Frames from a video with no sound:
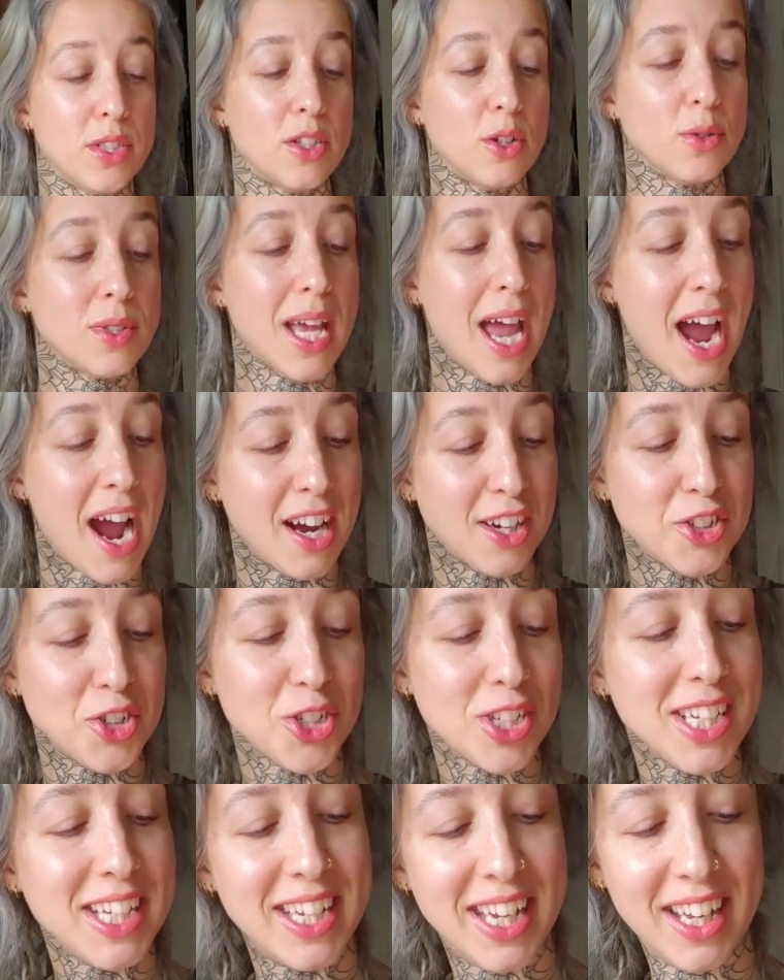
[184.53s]
Those
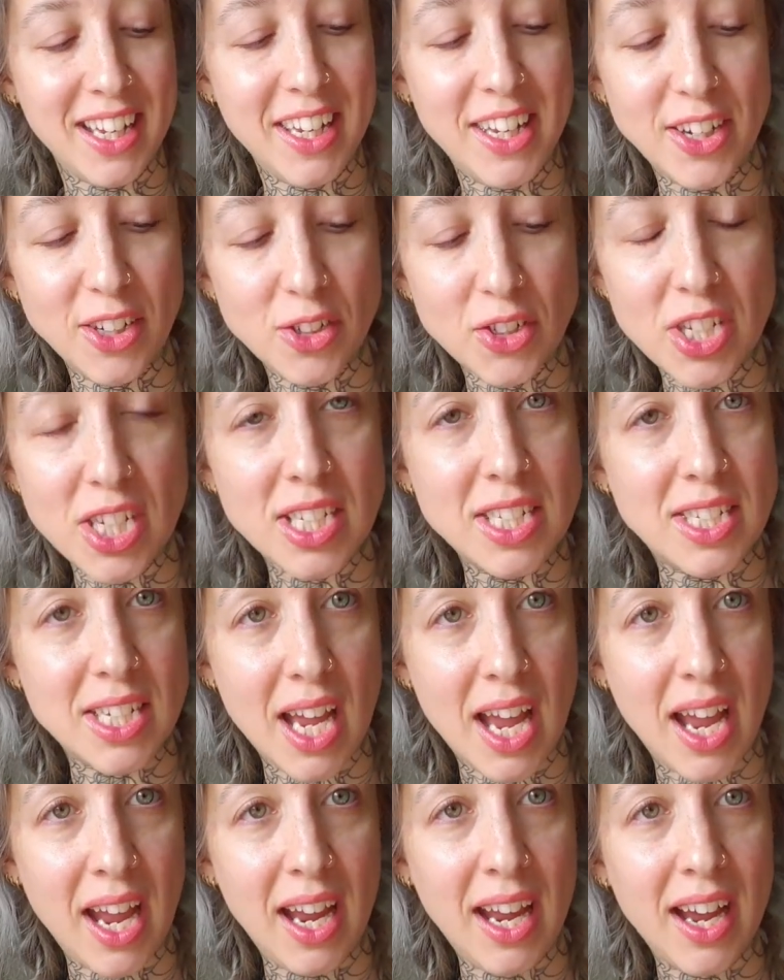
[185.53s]
actually get here
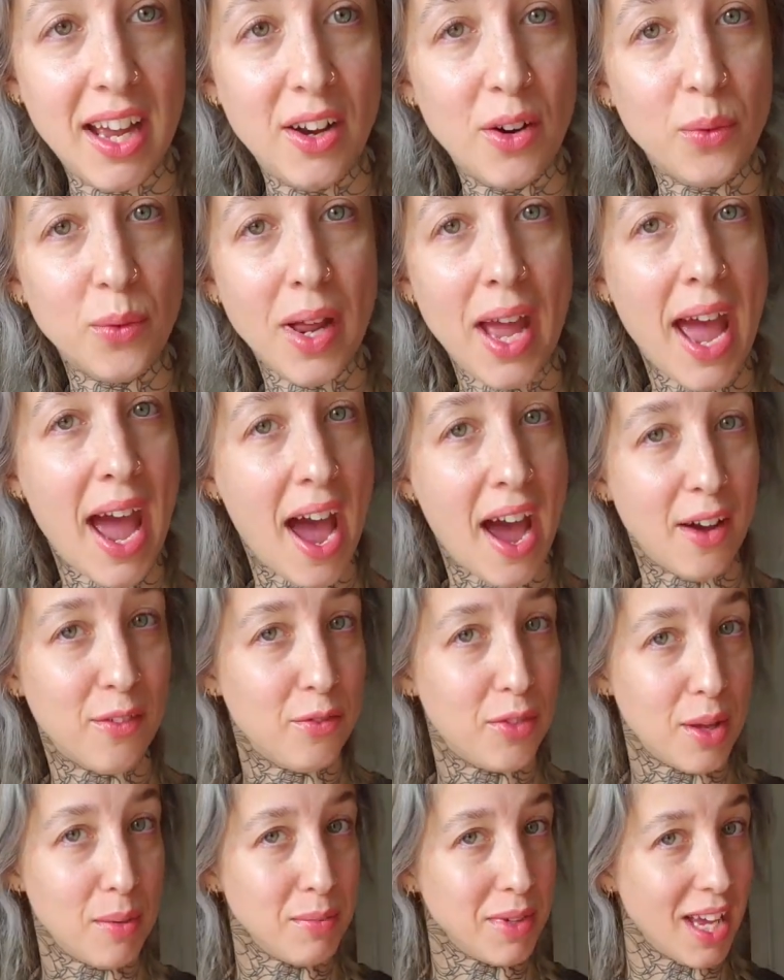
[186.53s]
today. I don't
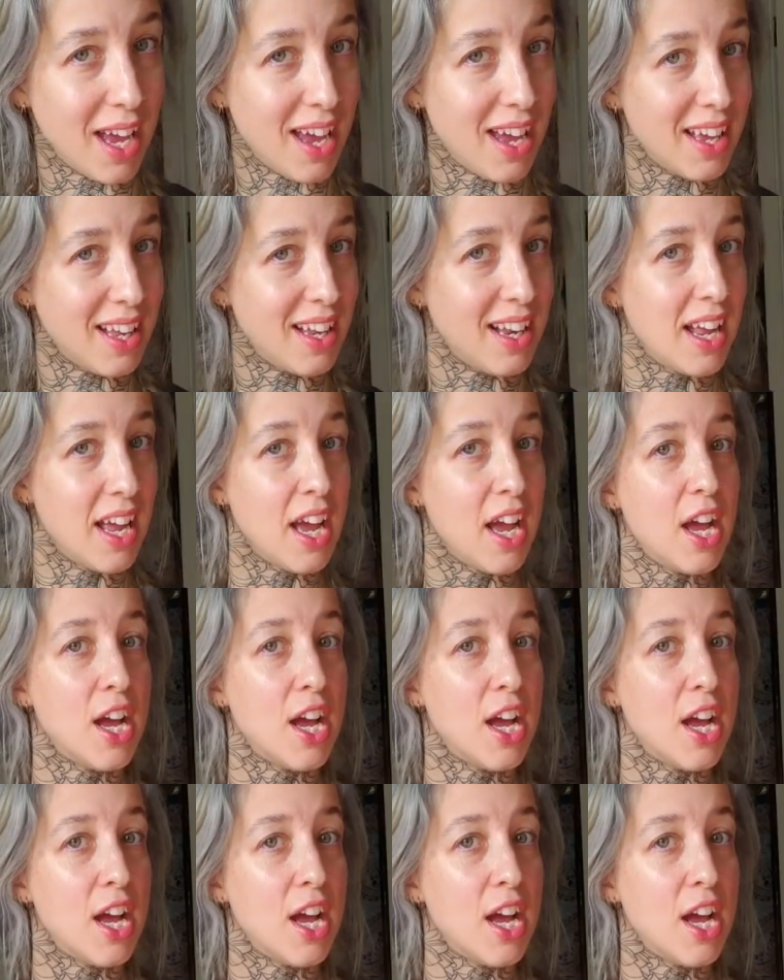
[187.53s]
have them yet.